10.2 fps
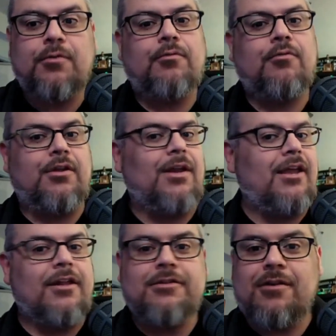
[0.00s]
Well, you like
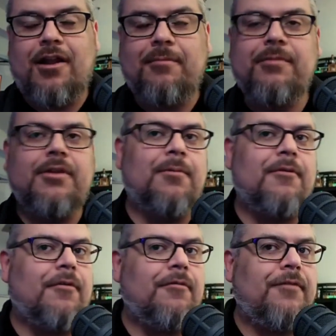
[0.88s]
Instagram, you
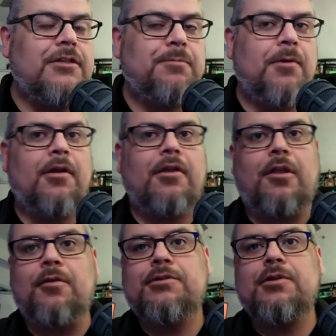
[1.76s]
prefer Facebook,
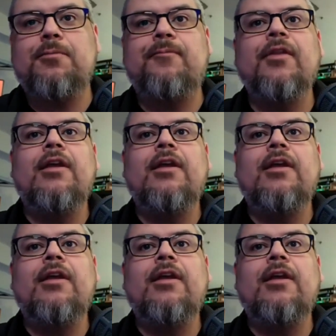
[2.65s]
YouTube,